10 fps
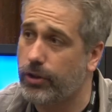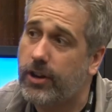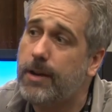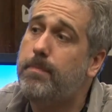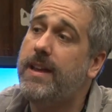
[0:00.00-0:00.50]
there
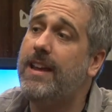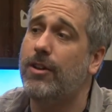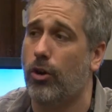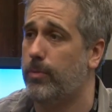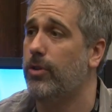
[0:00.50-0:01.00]
can be
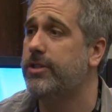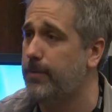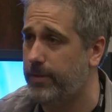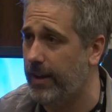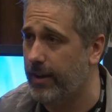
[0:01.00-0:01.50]
no
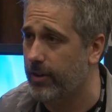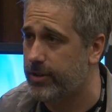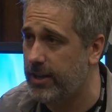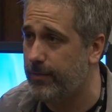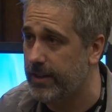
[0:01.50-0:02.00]
multiplayer
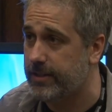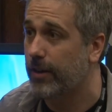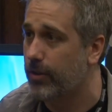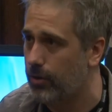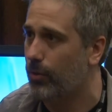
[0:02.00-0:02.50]
achievements,
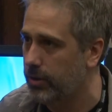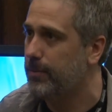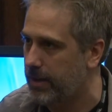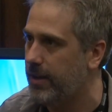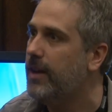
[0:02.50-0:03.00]
there can
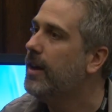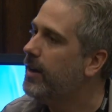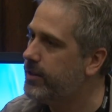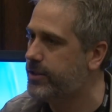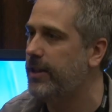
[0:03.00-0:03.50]
only be
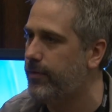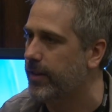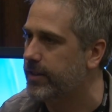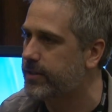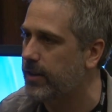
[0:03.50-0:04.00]

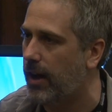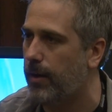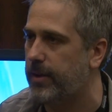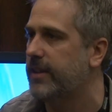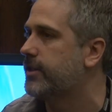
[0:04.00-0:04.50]
achievements,
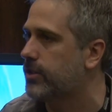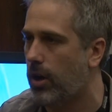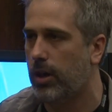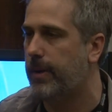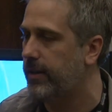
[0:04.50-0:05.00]
because it's
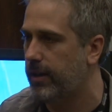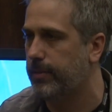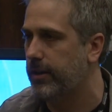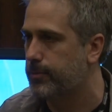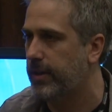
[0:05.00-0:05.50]
all about letting
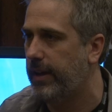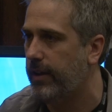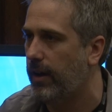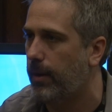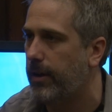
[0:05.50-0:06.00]
players
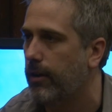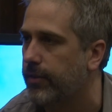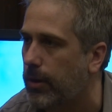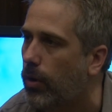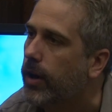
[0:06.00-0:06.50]
play
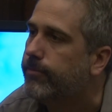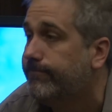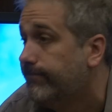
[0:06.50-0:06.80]
however they want.